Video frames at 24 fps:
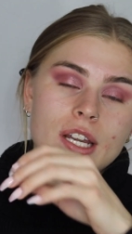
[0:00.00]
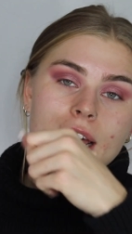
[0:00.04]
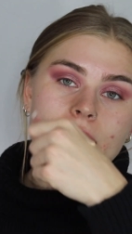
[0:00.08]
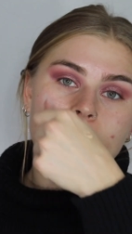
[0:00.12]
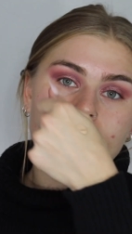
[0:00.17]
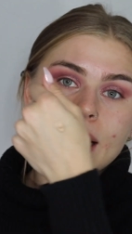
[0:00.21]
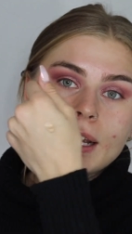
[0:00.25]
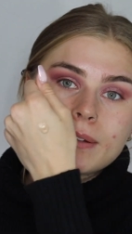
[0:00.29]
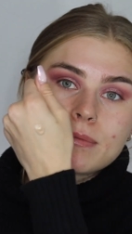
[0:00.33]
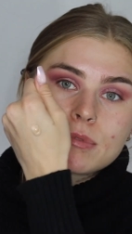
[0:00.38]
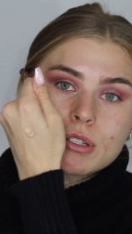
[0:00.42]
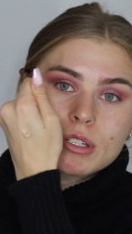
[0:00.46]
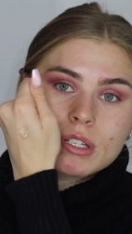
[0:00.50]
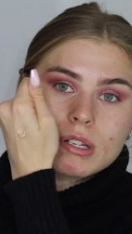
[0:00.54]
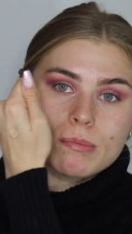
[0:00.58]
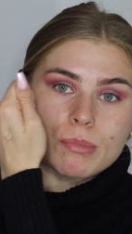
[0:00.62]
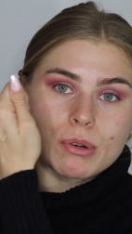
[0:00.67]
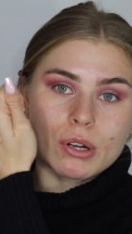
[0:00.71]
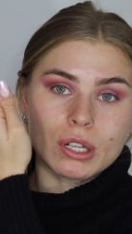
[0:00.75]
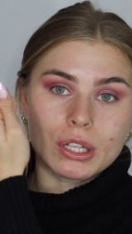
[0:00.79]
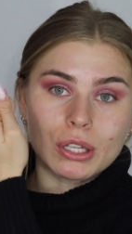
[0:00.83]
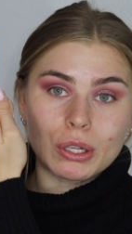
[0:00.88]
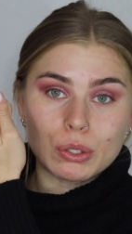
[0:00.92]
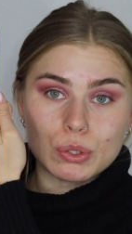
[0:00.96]
I'm just gonna
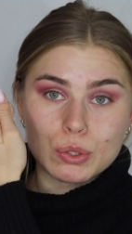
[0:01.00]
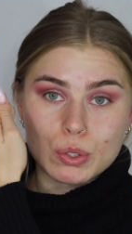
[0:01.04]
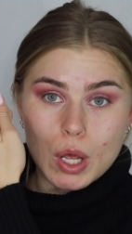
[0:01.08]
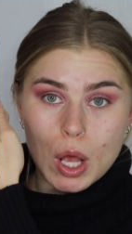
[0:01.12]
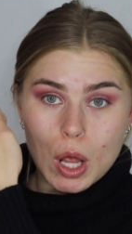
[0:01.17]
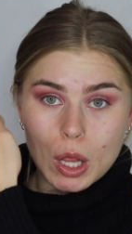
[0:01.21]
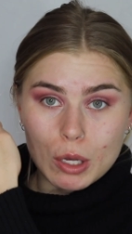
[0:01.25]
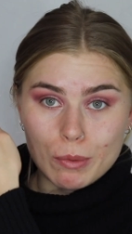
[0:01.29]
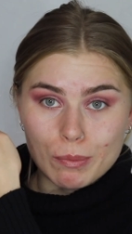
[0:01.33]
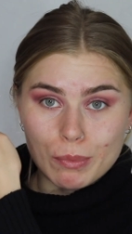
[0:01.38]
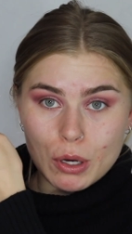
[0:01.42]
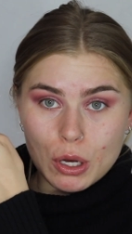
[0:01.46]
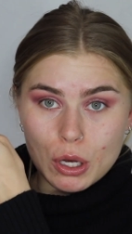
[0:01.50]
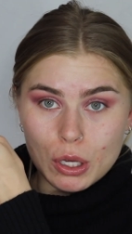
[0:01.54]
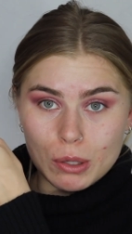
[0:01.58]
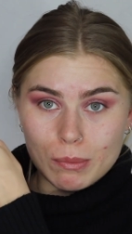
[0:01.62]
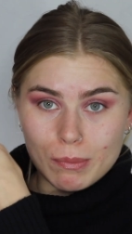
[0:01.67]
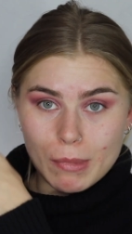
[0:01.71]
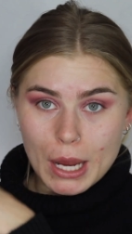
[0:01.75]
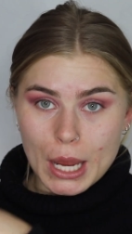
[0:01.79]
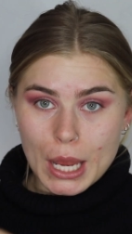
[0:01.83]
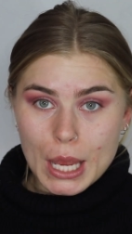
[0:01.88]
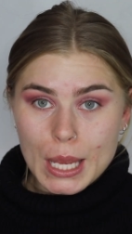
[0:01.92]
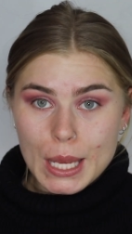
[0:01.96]
put a little dollop on
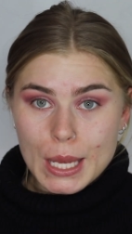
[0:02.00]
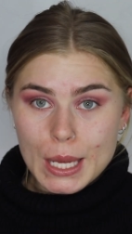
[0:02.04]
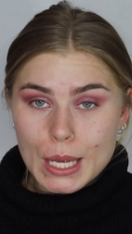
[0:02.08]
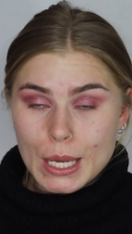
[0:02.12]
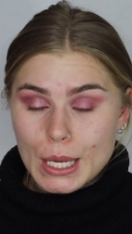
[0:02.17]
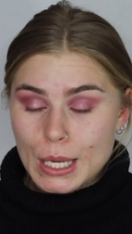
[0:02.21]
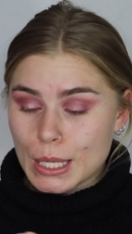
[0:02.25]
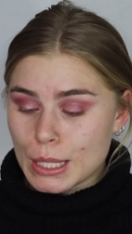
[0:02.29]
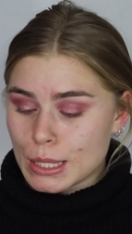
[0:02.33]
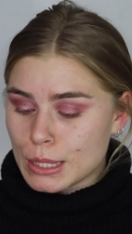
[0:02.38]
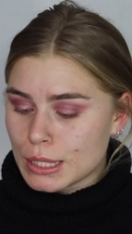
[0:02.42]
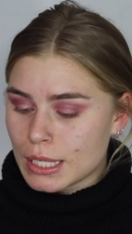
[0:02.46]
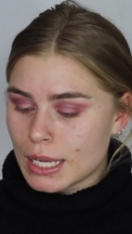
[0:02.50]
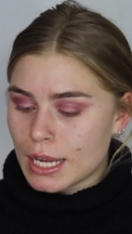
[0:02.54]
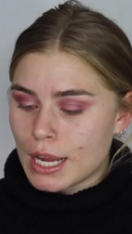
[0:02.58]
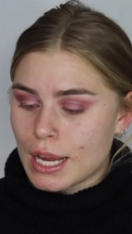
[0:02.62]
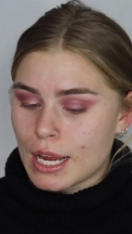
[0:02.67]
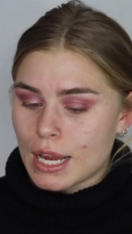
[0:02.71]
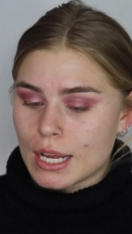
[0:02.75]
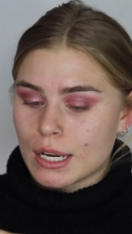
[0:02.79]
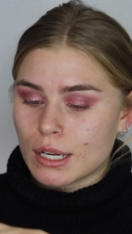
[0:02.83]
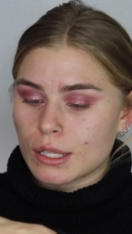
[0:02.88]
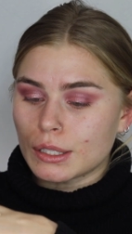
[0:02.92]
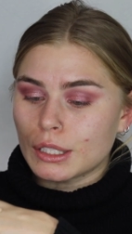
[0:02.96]
my hand
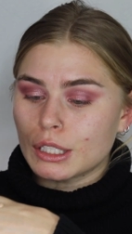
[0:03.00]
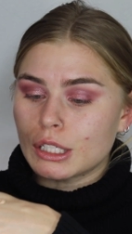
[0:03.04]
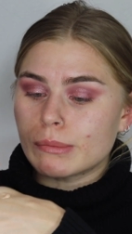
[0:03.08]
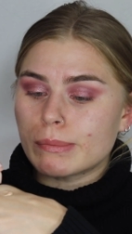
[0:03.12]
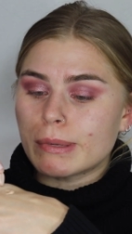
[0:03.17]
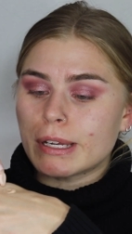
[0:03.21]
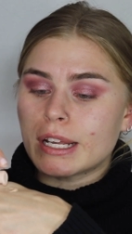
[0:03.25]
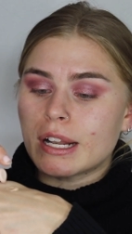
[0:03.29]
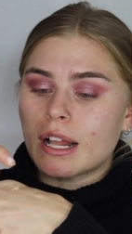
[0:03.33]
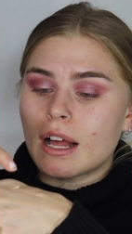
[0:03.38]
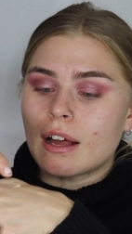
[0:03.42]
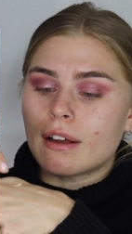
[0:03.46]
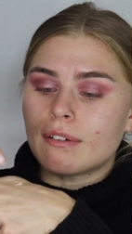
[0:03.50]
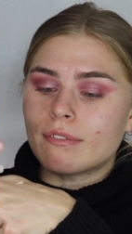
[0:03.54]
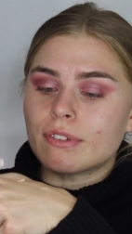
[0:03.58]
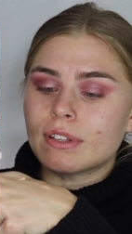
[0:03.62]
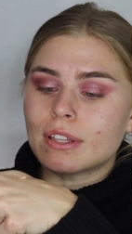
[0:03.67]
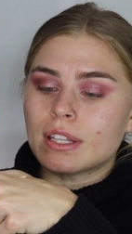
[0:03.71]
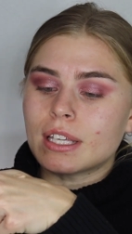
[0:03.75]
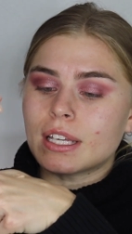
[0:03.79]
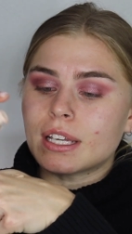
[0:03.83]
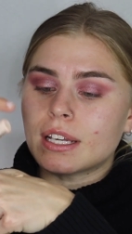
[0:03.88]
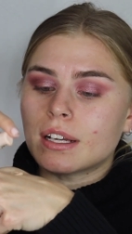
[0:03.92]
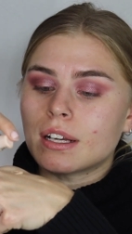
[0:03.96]
and a little bit of
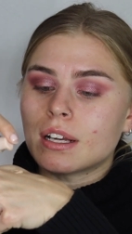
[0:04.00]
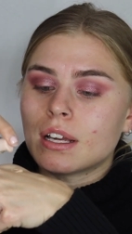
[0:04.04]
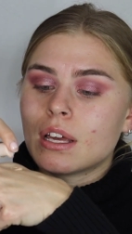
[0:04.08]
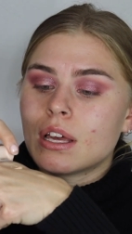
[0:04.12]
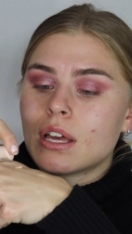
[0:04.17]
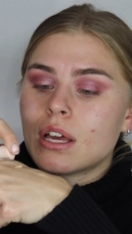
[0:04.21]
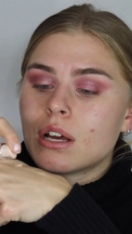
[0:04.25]
the